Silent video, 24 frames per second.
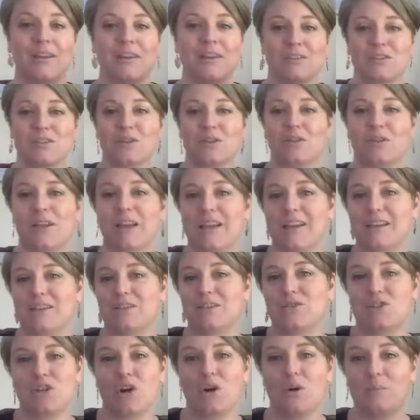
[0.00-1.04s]
So like,
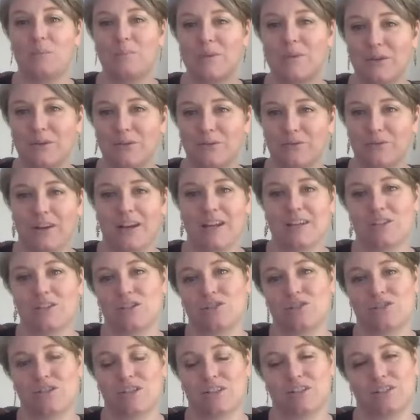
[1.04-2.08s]
don't be afraid
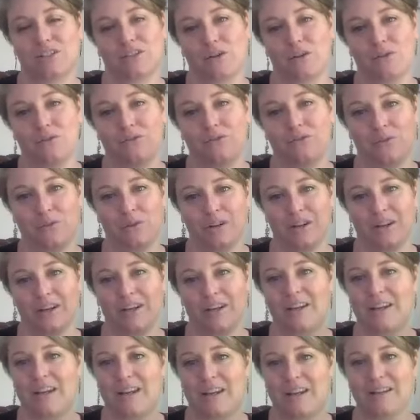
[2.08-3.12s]
to just go for it
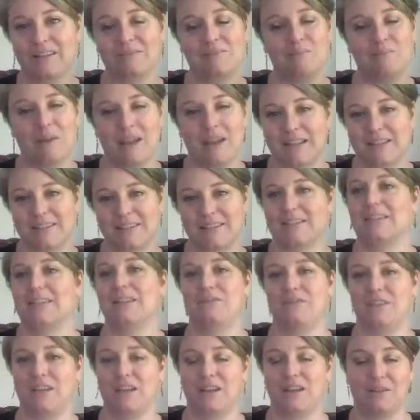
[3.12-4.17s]
and make silly
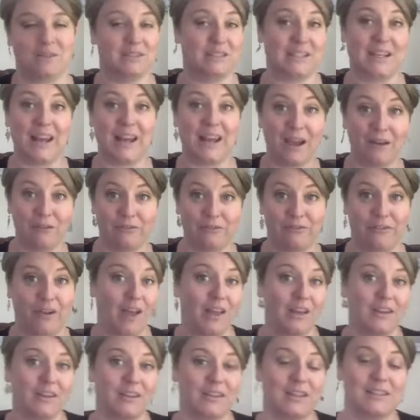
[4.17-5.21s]
videos and have fun,
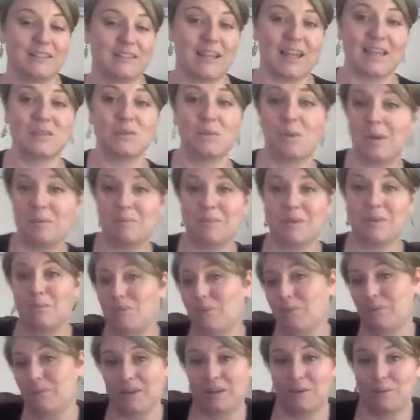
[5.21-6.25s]
because that's what
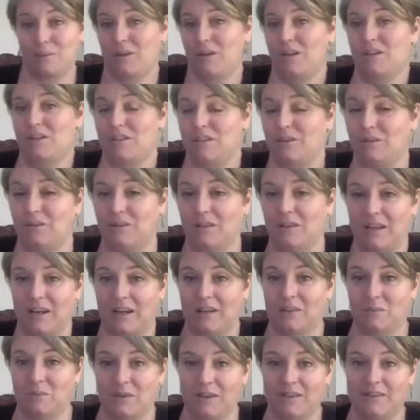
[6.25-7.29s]
people really want to do and
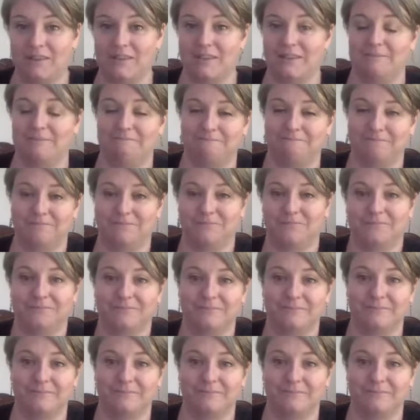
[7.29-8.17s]
connect with.